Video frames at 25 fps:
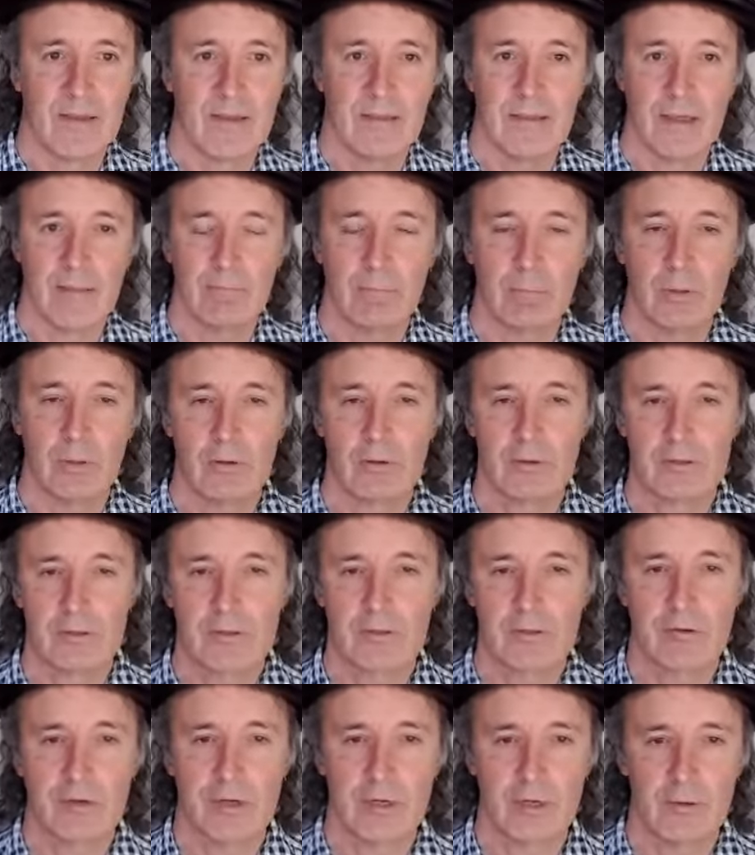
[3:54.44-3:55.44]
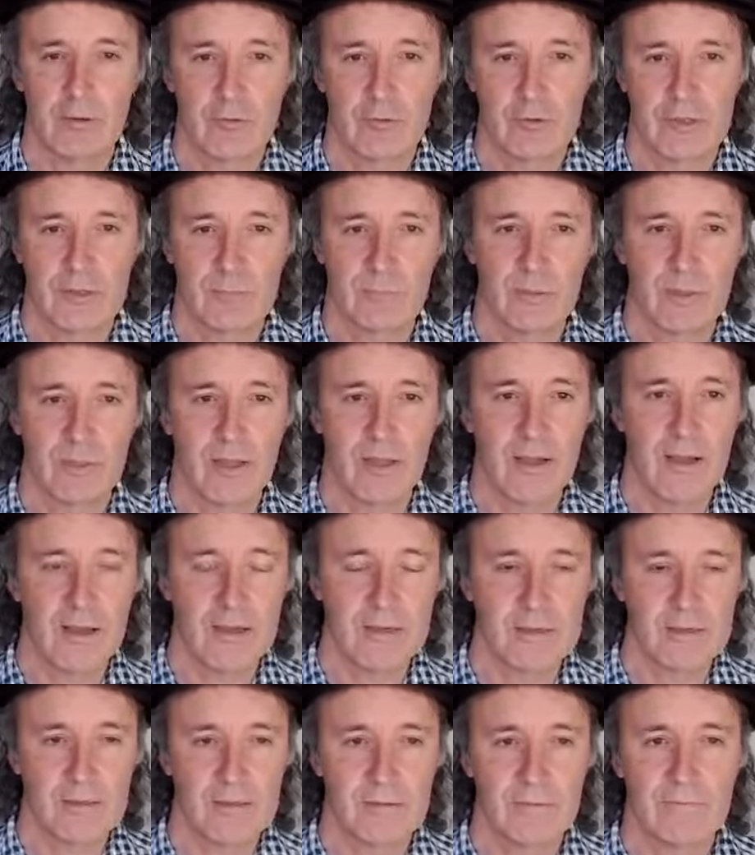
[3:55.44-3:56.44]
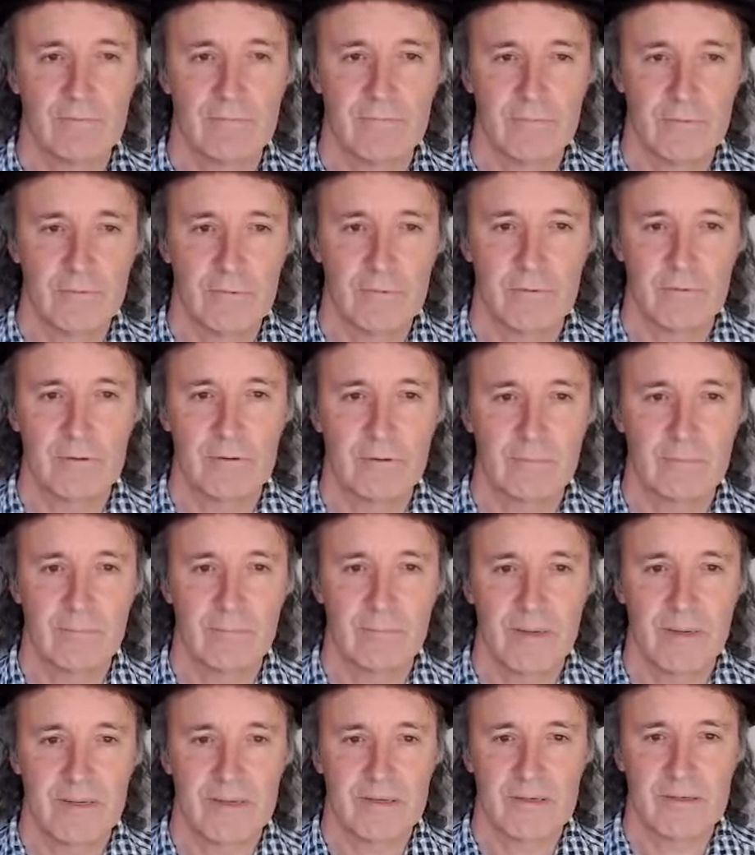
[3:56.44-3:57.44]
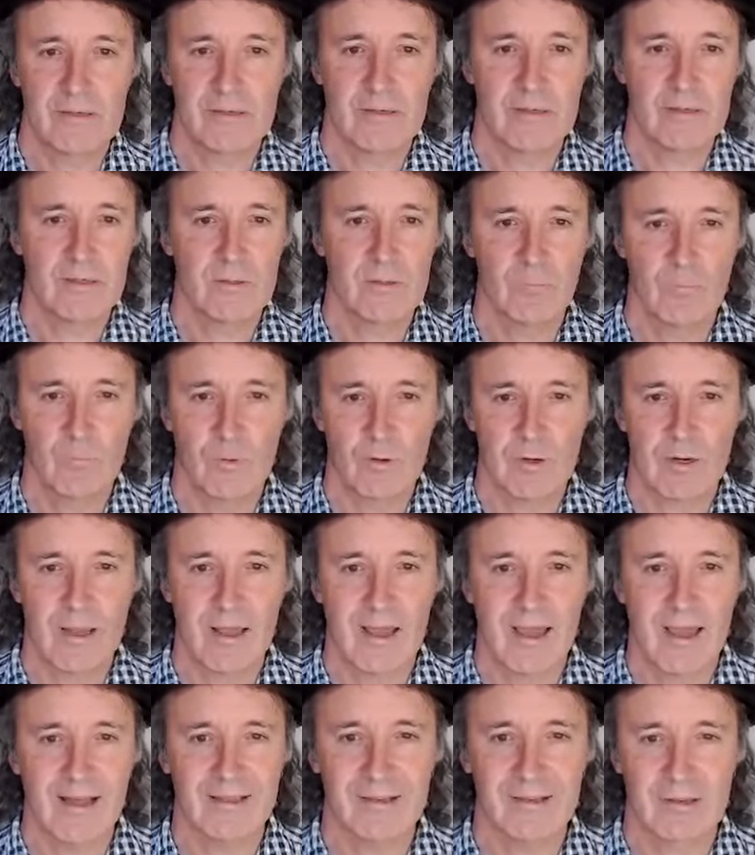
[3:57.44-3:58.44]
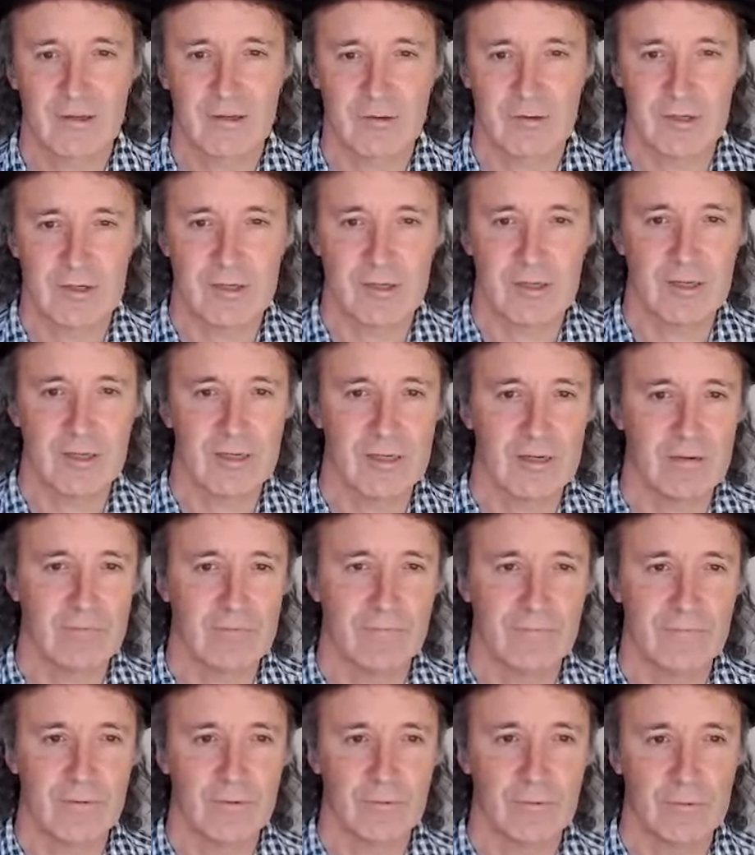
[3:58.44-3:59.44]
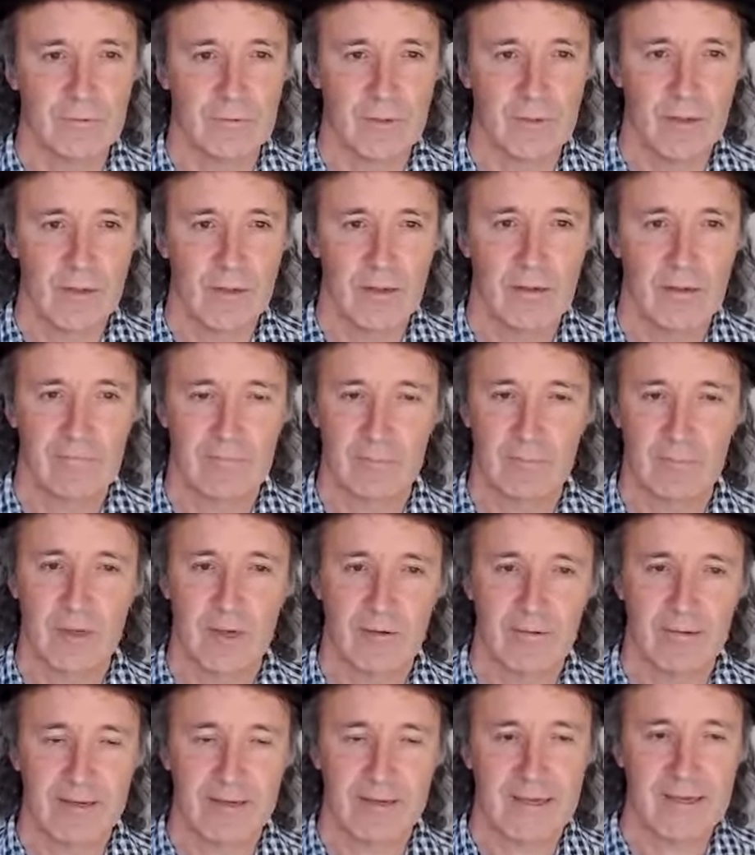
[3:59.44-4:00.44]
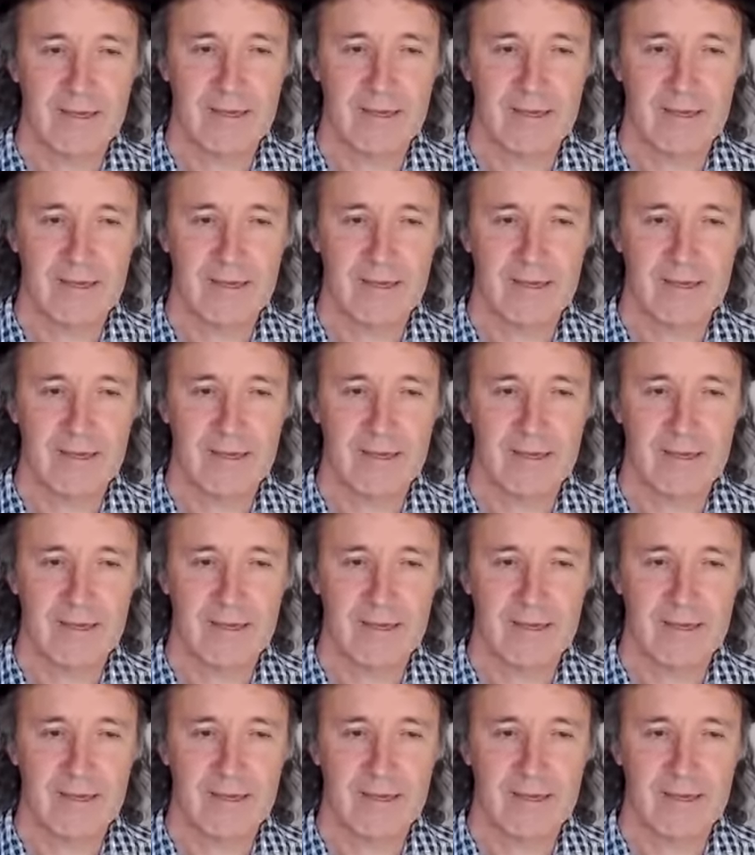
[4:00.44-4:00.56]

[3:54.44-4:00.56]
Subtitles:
They blocked critical supplies, food, medicines, water, electricity, and fuel from going